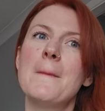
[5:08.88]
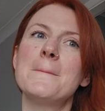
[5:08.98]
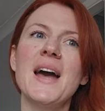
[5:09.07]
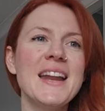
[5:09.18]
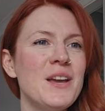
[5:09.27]

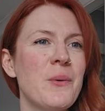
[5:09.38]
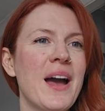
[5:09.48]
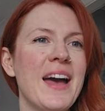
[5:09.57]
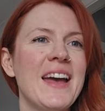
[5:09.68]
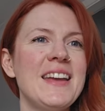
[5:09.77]
But
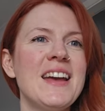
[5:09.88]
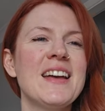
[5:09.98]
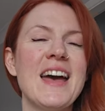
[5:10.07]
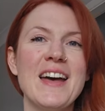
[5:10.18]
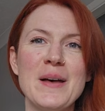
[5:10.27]
anyway,
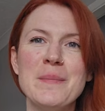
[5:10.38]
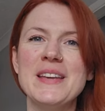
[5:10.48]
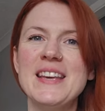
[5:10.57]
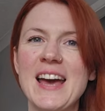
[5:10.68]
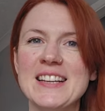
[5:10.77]
um,
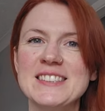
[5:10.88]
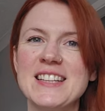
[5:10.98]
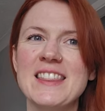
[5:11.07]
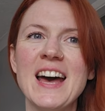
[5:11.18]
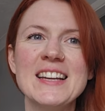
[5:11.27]
yes,
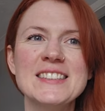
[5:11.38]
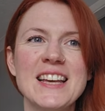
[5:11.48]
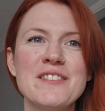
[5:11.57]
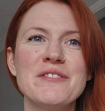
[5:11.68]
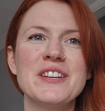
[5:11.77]
that is
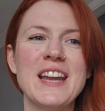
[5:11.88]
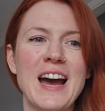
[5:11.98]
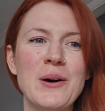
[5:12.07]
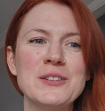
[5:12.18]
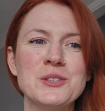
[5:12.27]
it for
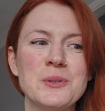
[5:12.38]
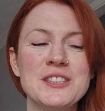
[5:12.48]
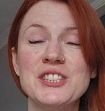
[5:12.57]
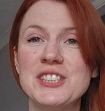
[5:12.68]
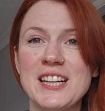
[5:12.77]
now. I just wanted
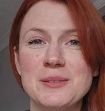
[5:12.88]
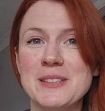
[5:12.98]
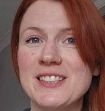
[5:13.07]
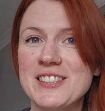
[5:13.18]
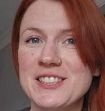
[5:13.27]
to share some
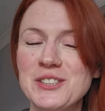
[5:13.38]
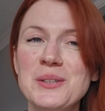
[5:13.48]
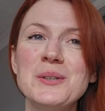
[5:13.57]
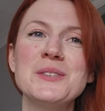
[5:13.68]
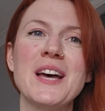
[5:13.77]
exciting
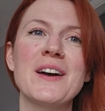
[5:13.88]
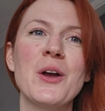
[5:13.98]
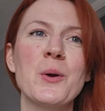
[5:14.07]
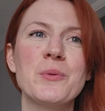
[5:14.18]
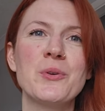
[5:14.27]
news. I
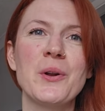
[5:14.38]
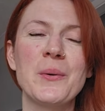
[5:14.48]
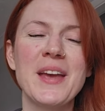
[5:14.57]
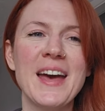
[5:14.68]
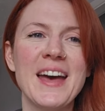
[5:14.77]
hope you're all
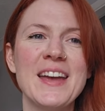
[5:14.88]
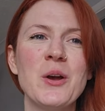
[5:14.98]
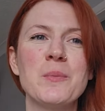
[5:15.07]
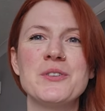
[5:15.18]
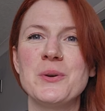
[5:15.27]
okay.
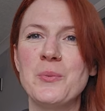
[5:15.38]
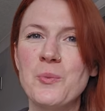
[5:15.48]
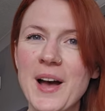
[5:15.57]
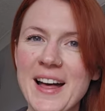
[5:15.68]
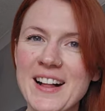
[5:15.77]
Hope you're doing
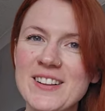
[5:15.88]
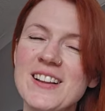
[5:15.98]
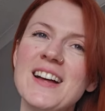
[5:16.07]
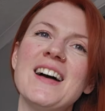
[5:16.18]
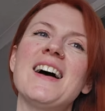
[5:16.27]
well.
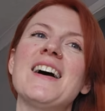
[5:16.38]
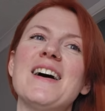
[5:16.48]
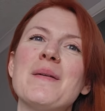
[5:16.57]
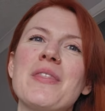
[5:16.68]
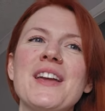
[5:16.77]

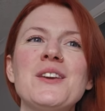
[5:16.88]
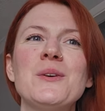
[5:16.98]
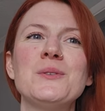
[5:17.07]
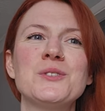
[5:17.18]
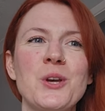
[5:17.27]
Uh, thank
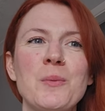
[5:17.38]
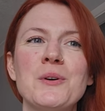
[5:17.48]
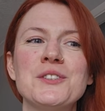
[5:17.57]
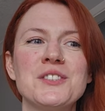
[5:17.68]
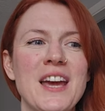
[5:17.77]
you so
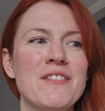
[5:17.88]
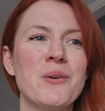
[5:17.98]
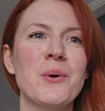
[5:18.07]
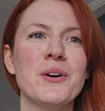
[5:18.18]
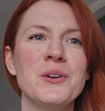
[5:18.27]
much to
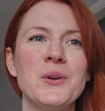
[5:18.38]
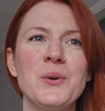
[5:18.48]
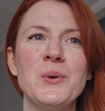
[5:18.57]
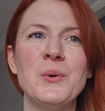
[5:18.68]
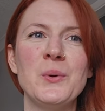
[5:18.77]
everyone
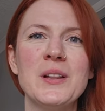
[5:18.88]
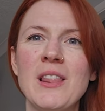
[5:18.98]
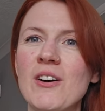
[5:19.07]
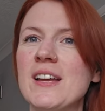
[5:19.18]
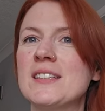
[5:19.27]
who
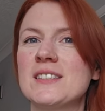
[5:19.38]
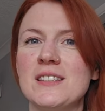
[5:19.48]
likes